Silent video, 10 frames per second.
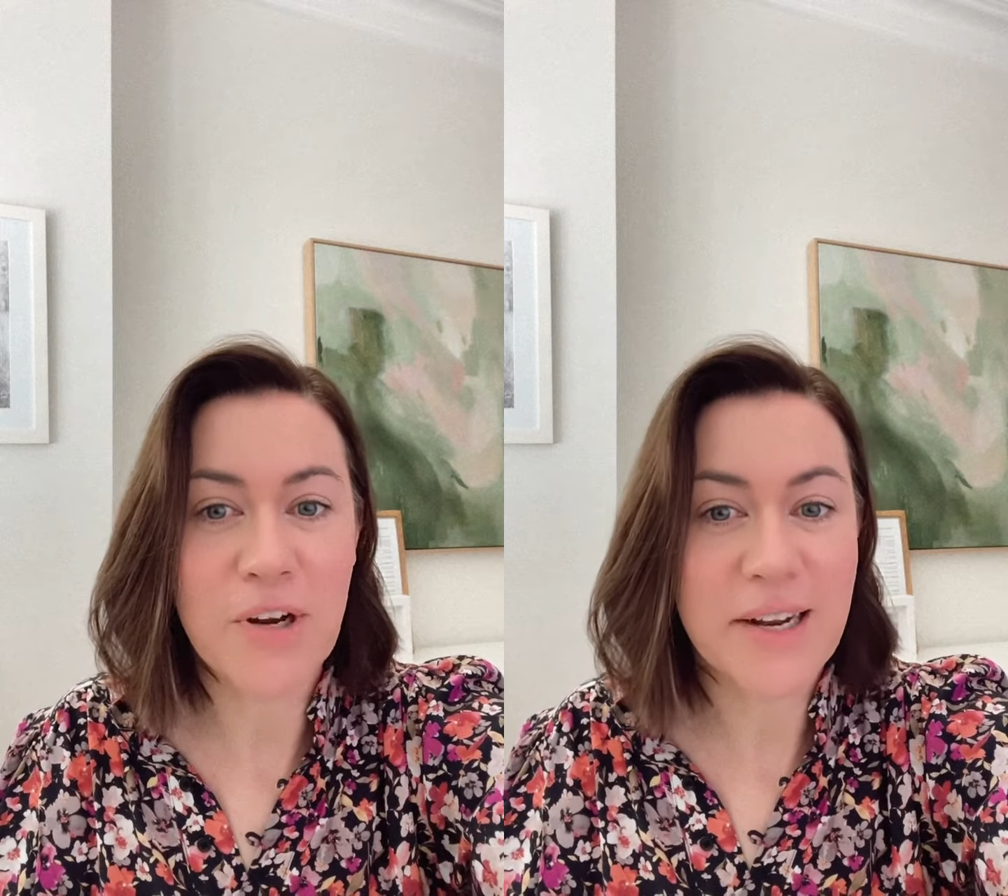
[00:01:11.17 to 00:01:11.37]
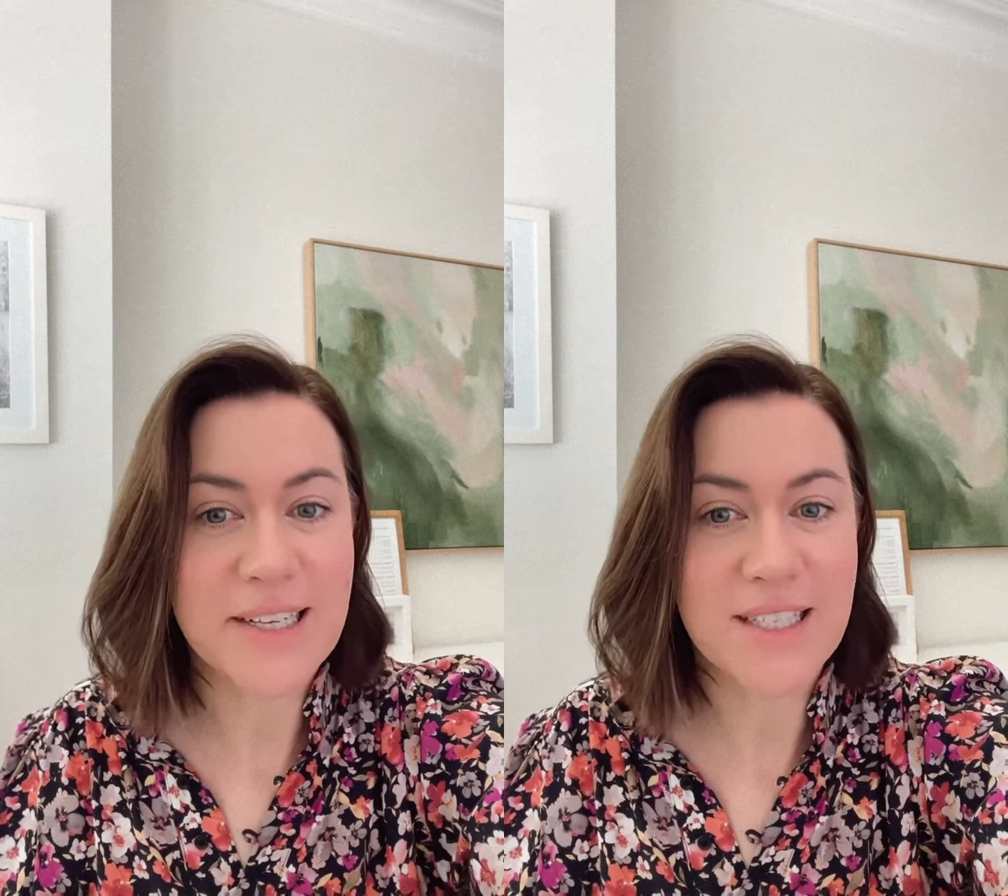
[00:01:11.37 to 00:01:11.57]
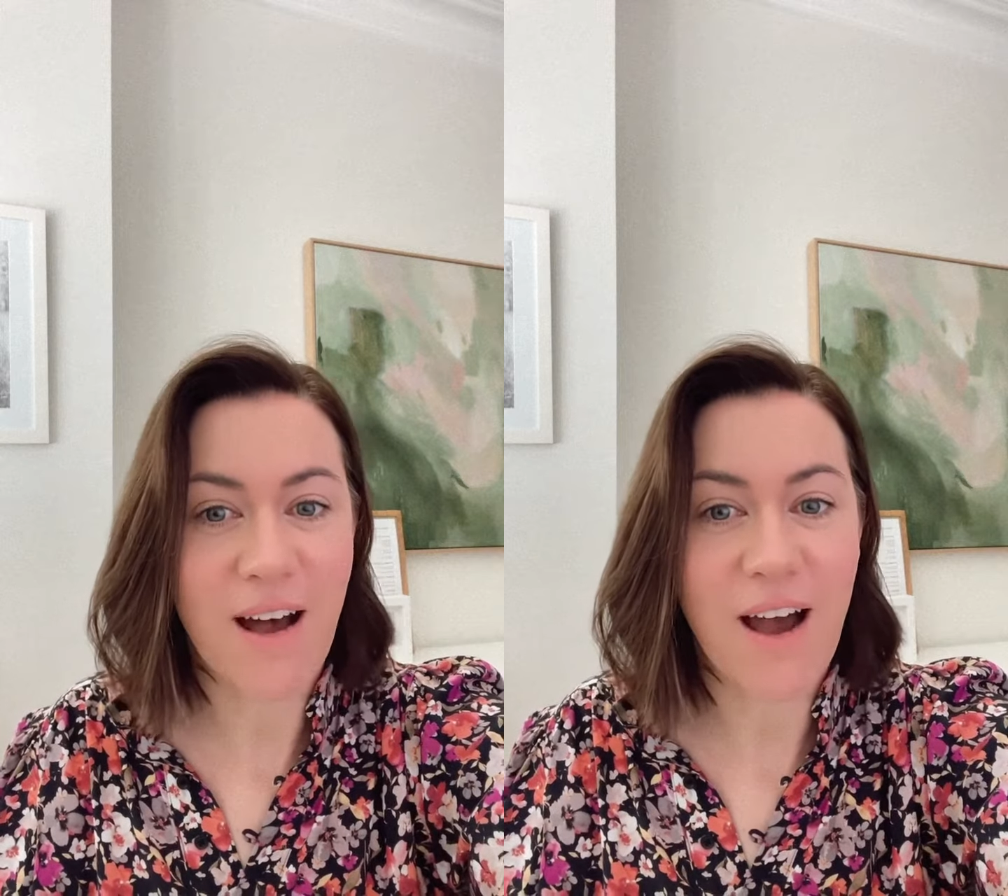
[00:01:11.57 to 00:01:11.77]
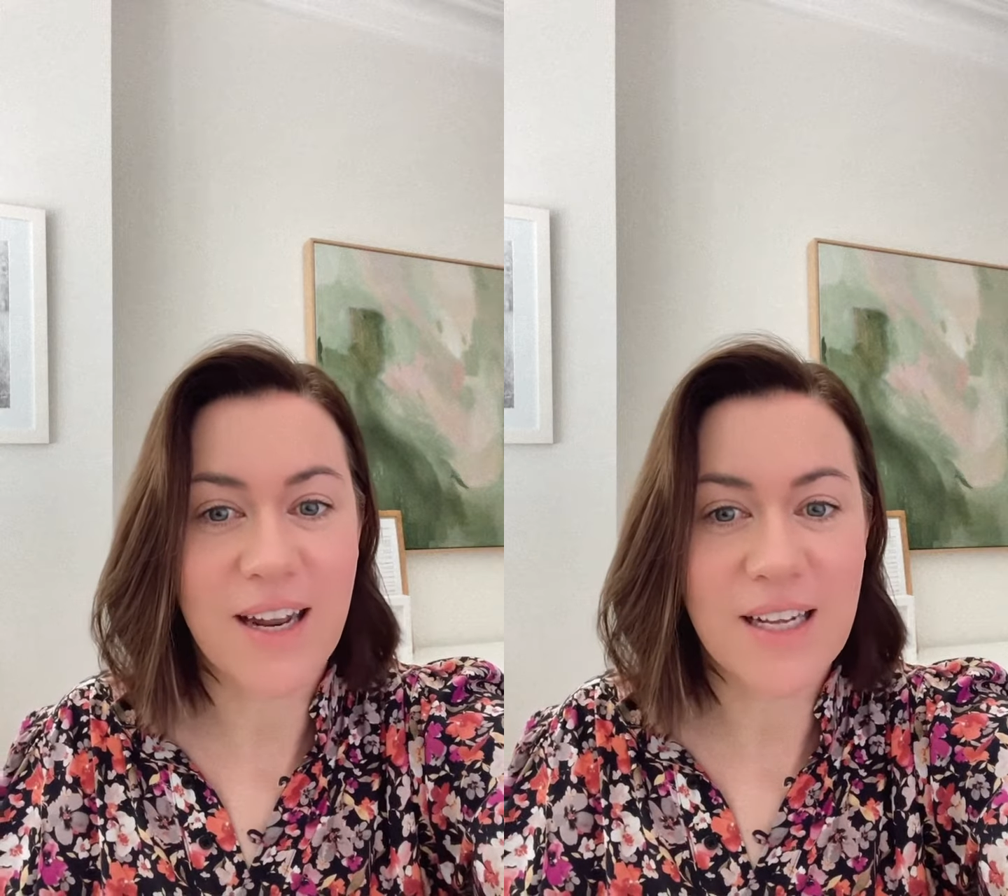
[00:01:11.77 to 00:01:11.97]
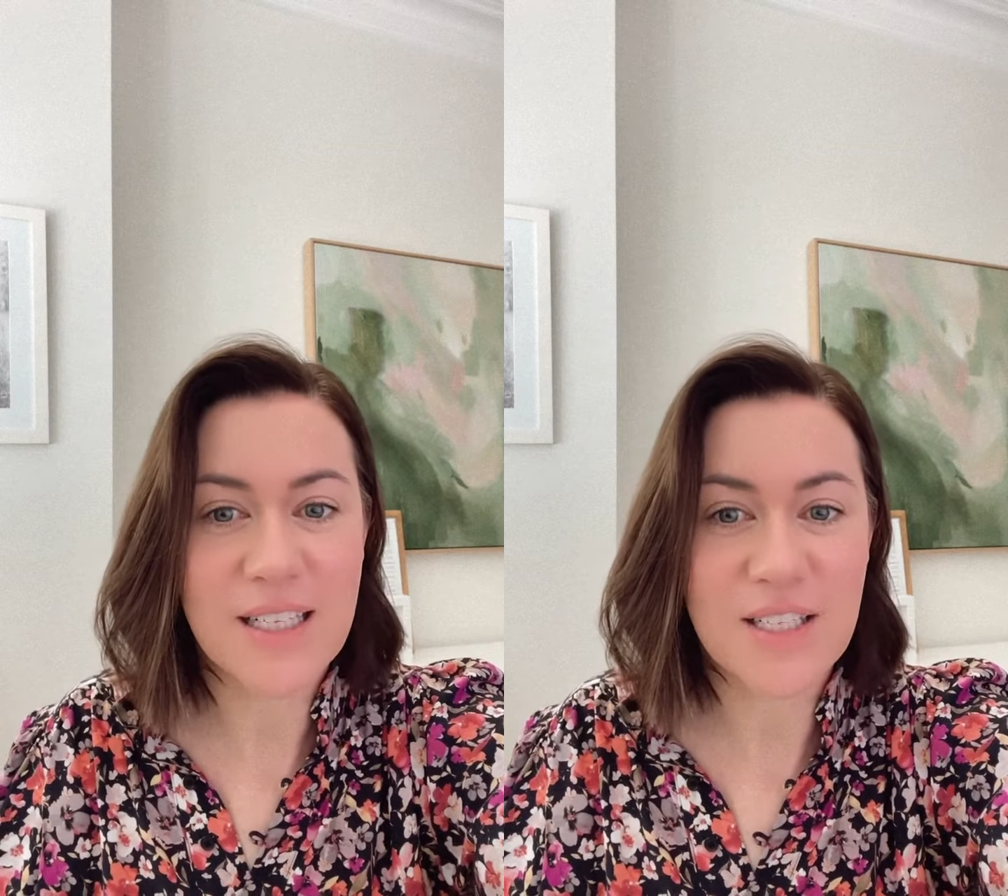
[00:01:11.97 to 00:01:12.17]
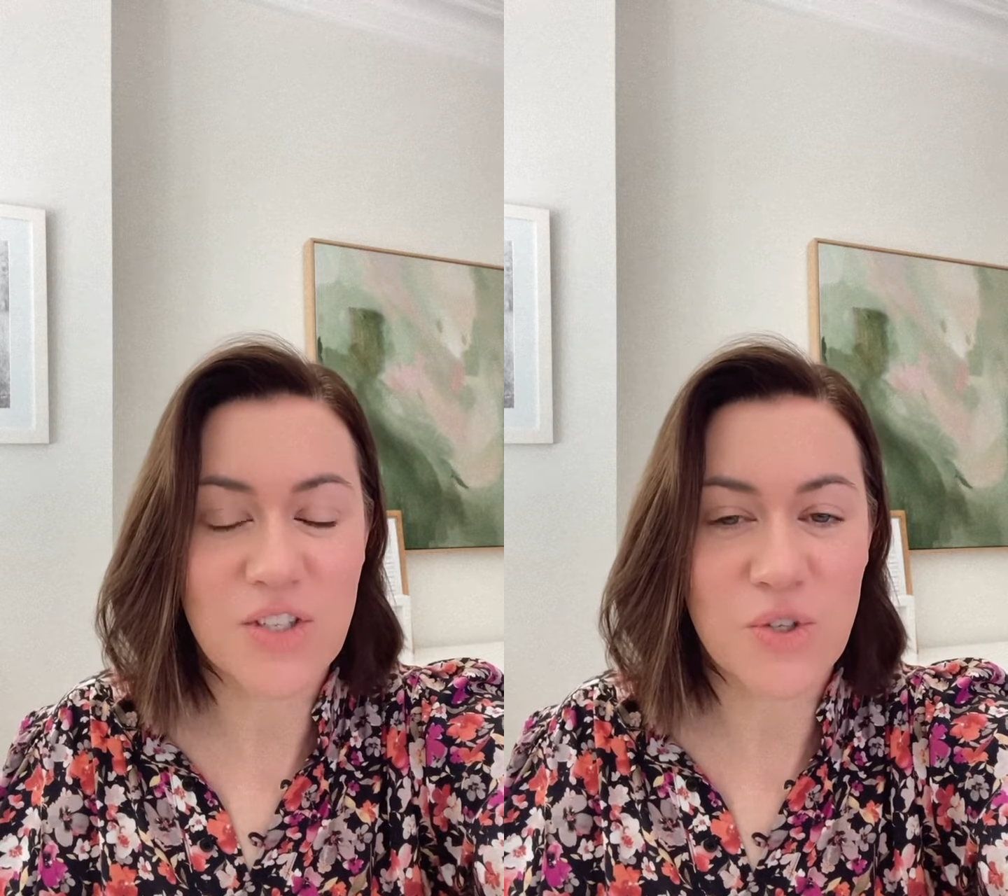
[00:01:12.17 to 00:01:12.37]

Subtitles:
really excited